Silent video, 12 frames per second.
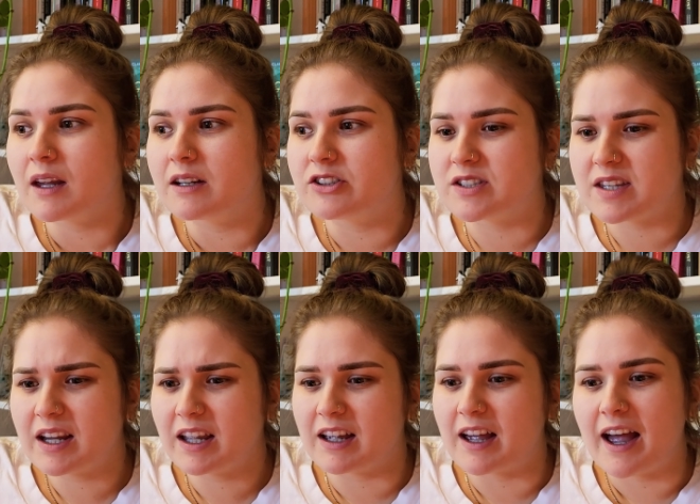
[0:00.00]
just
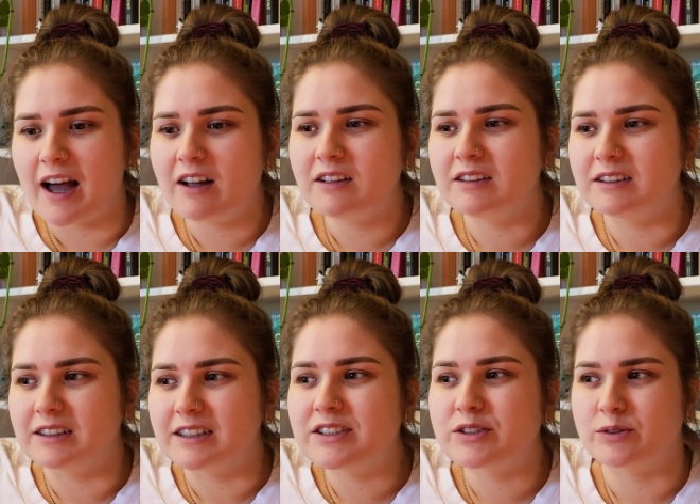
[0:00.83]
like how
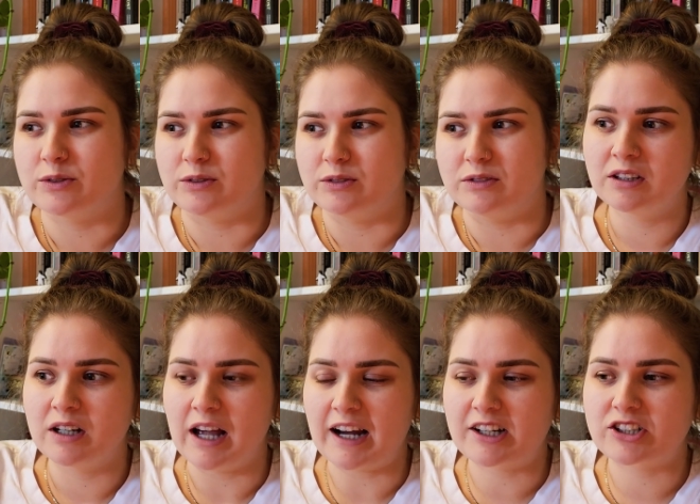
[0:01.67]
little
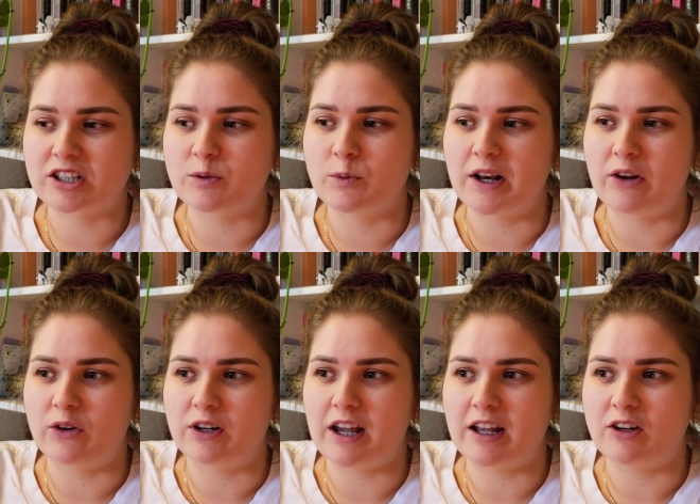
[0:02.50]
actually went
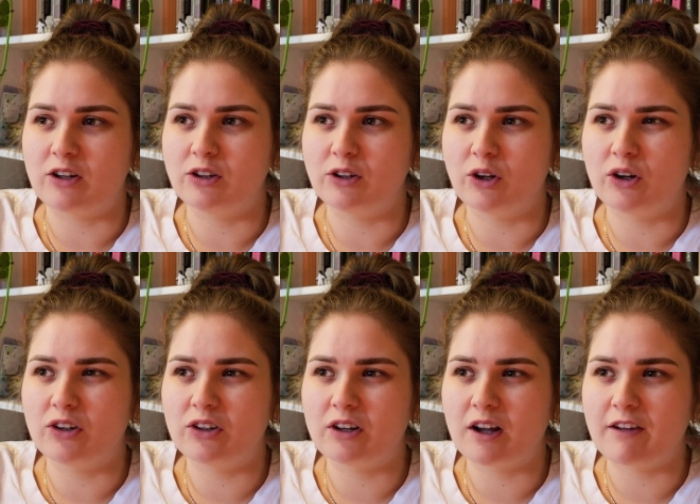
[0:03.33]
on and a lot
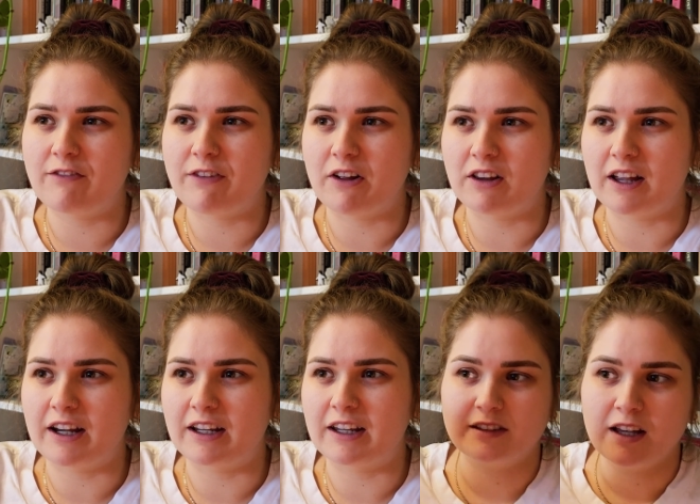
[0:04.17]
I felt like